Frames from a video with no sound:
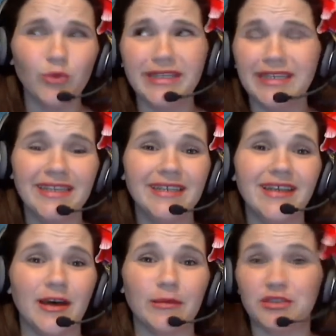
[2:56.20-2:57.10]
we need.
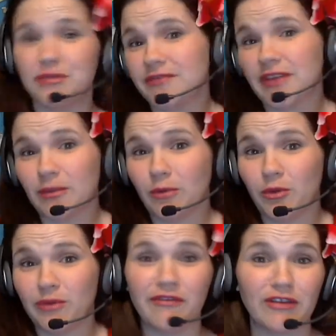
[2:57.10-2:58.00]
She was available
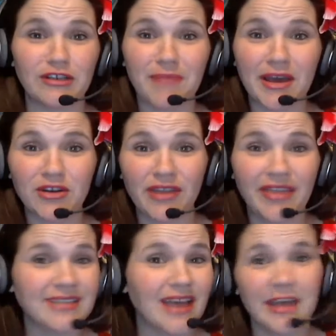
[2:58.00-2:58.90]
when we first met her at
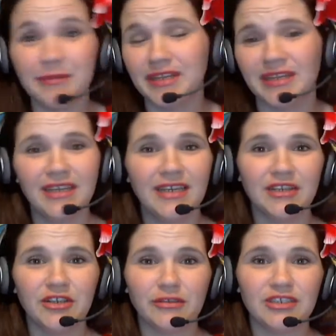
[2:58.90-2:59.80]
that time, and
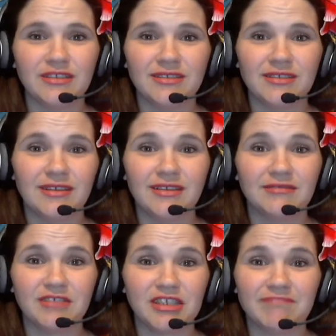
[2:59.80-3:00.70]
she's
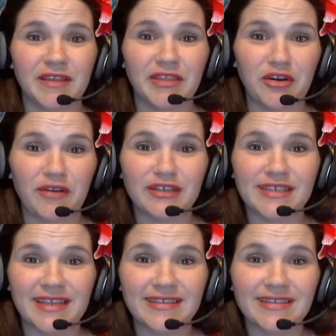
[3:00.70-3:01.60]
just been there ever
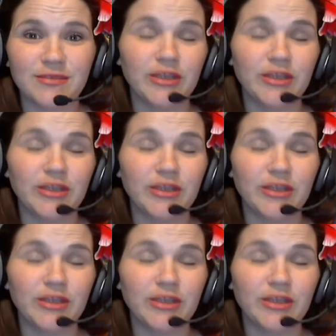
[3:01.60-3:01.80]
since.